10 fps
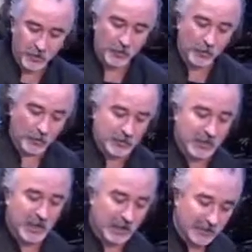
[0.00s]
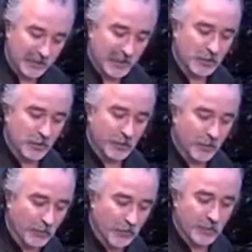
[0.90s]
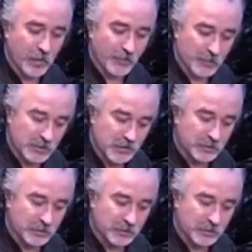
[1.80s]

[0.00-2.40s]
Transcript: And once again, let that cook for a few moments.